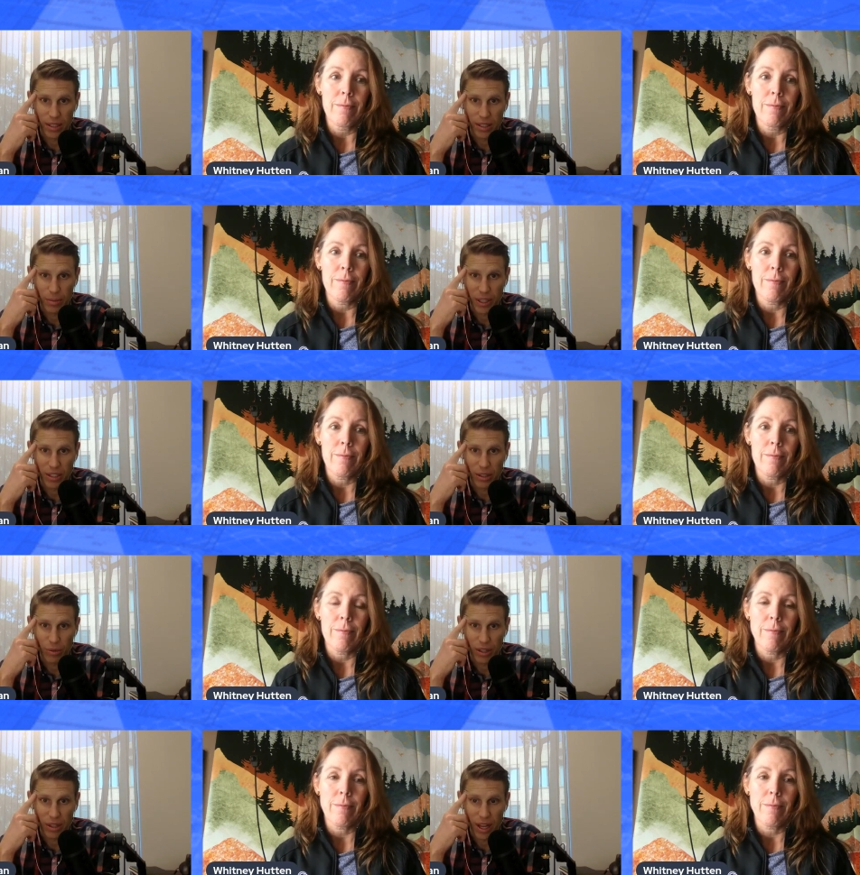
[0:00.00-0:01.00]
Speaker 1: especially
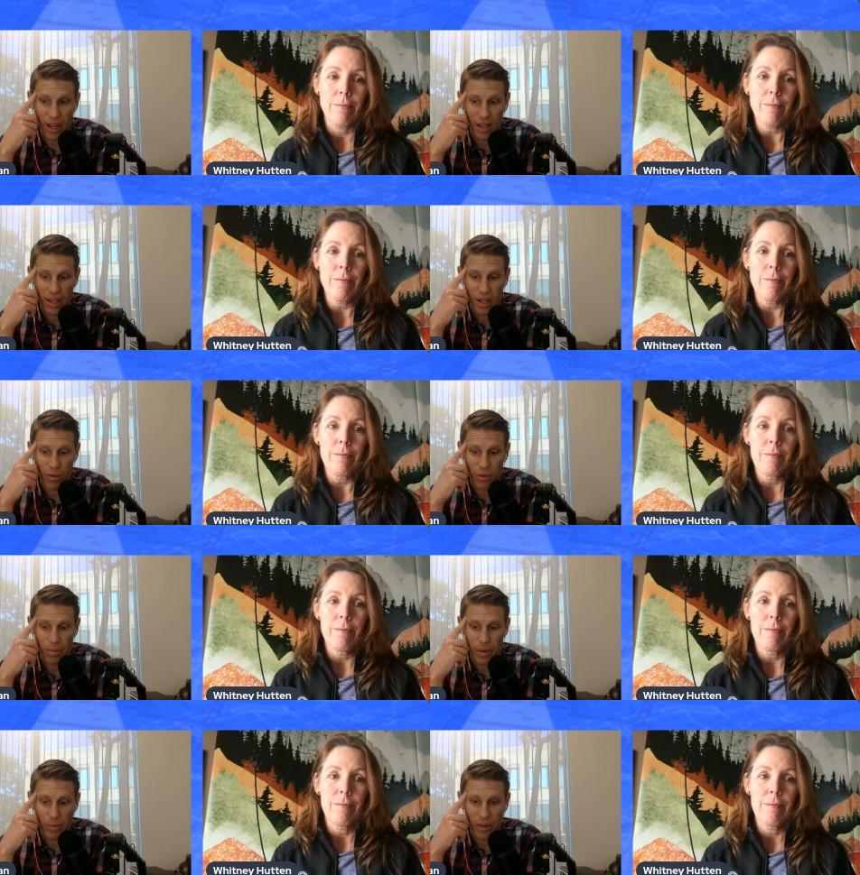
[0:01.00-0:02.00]
with, uh, with
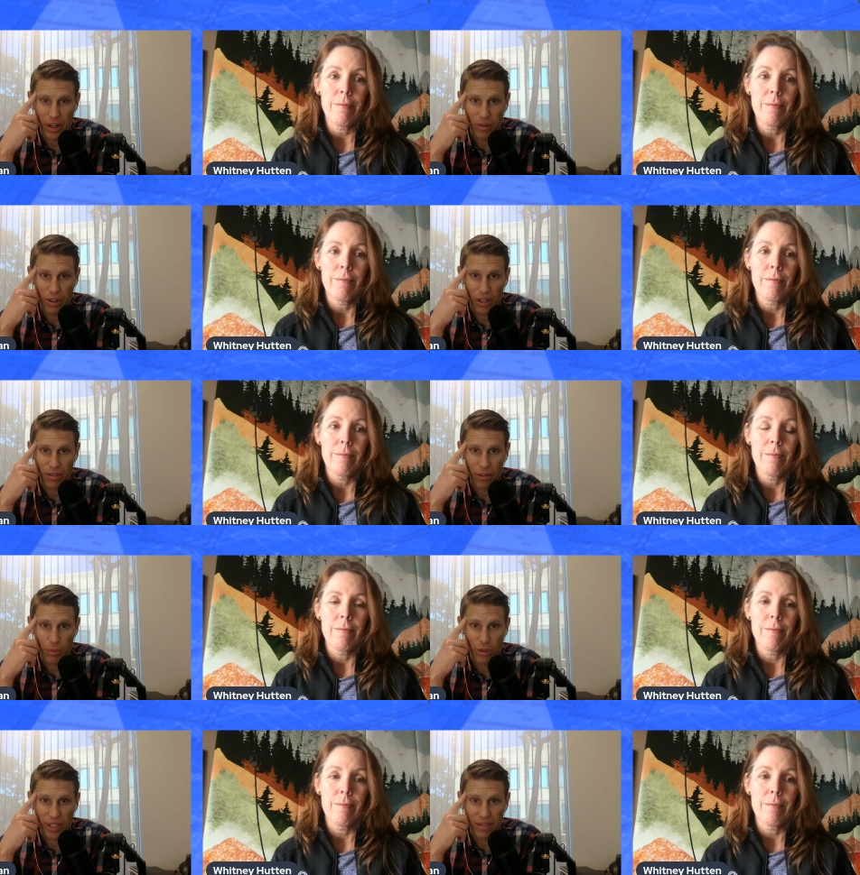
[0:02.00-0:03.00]
people that are looking for
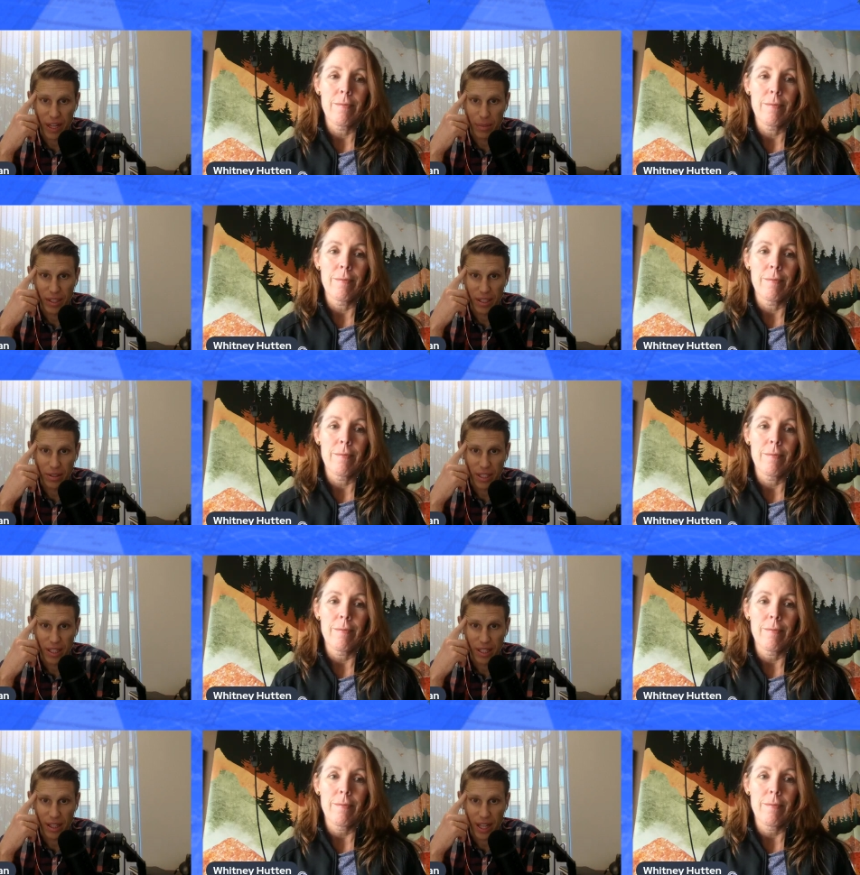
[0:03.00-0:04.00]
multifamily deals. I
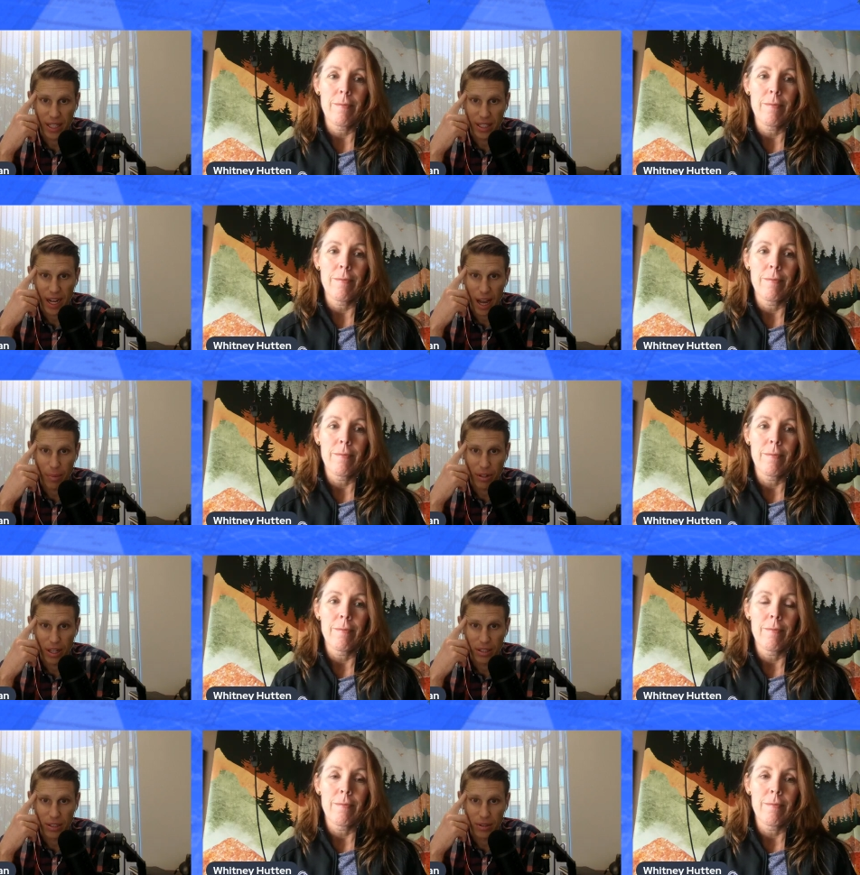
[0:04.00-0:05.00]
think that that's going to happen a
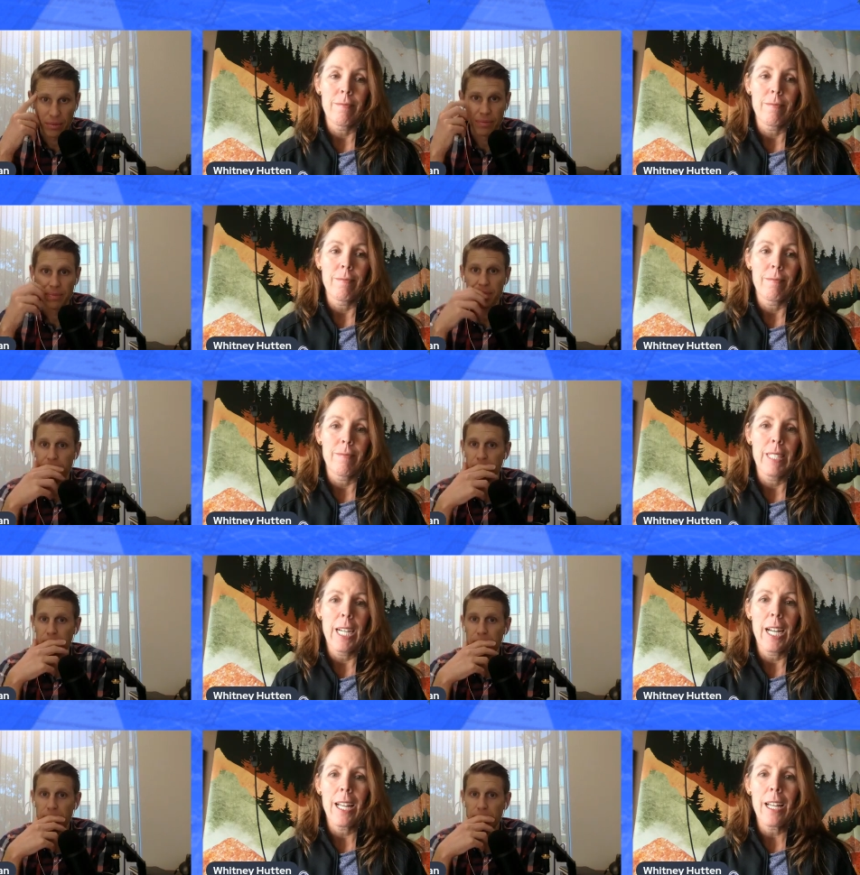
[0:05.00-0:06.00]
lot too.
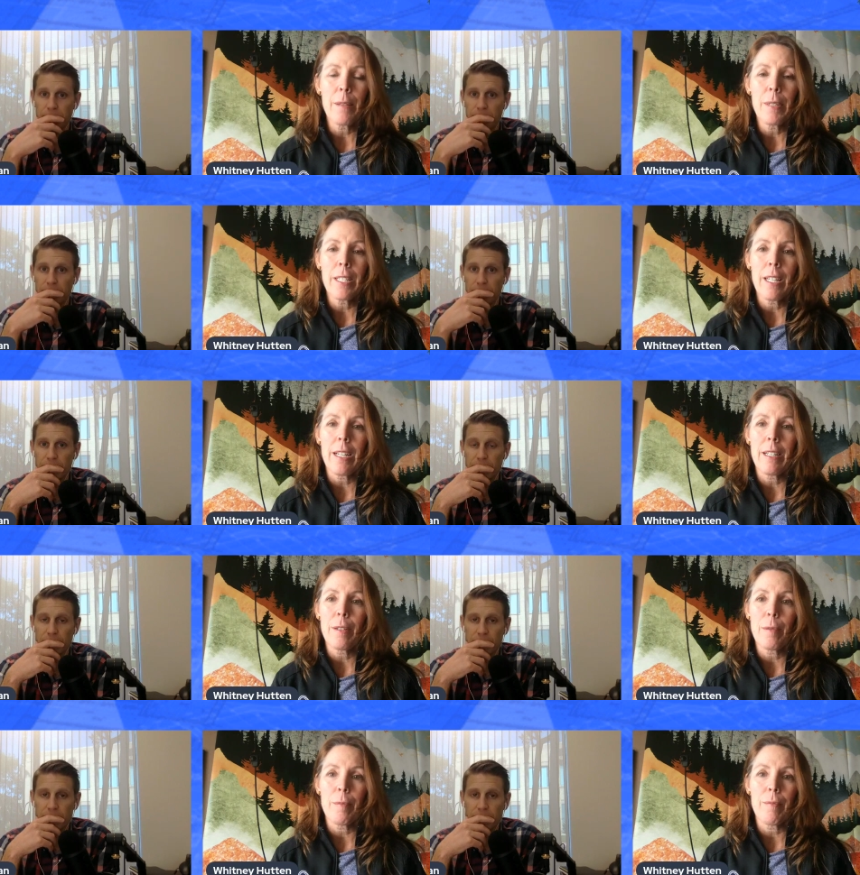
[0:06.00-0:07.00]
Speaker 2: Yeah. I mean,
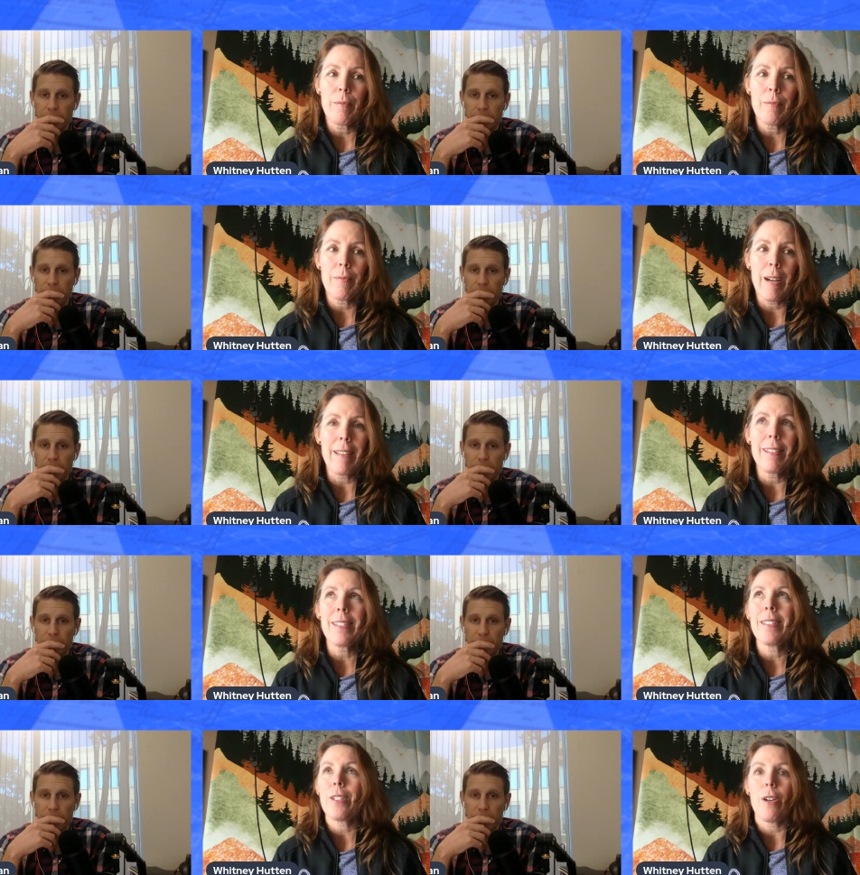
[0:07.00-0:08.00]
um, I
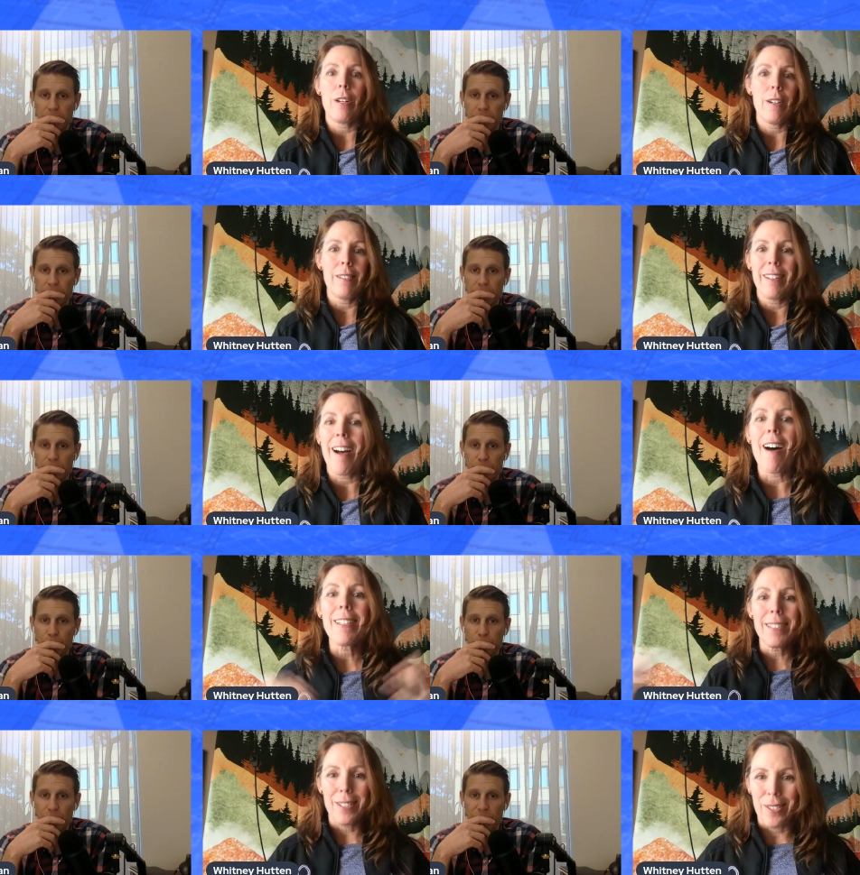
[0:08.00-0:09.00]
listen to
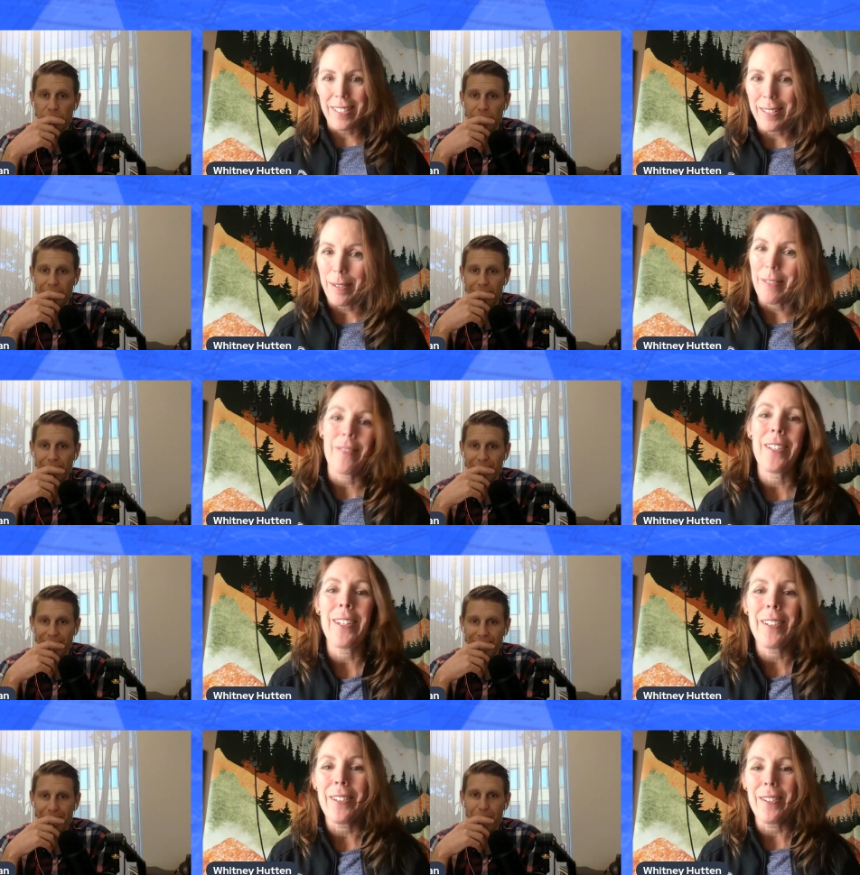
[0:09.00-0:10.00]
all sorts of you
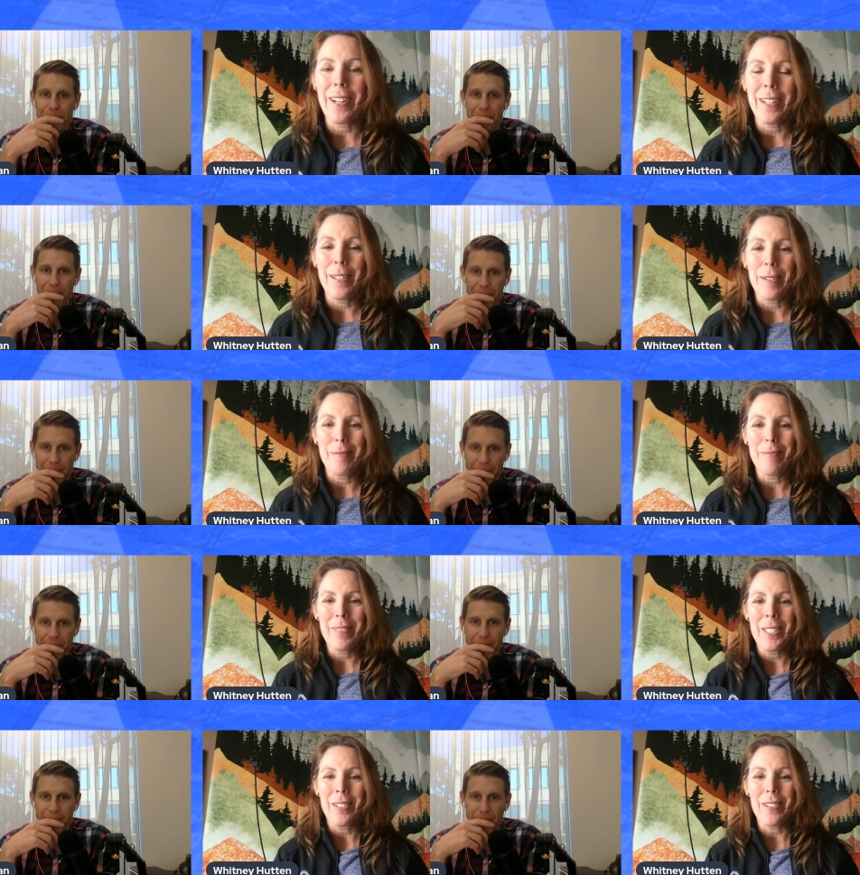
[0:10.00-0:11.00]
know um,
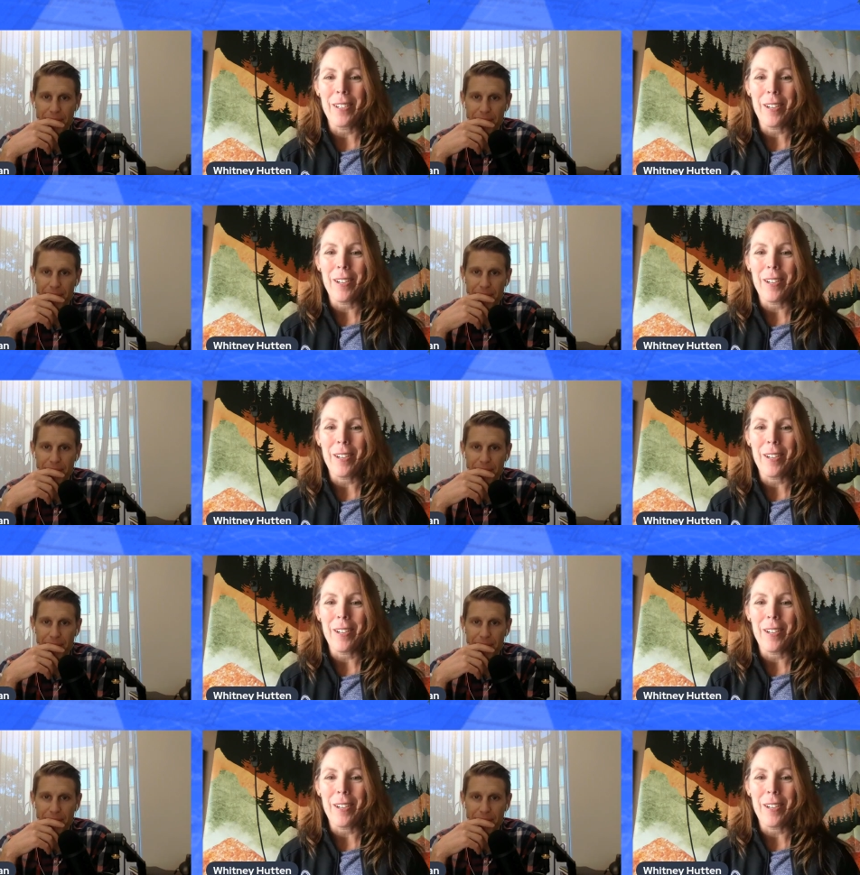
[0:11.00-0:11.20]
you know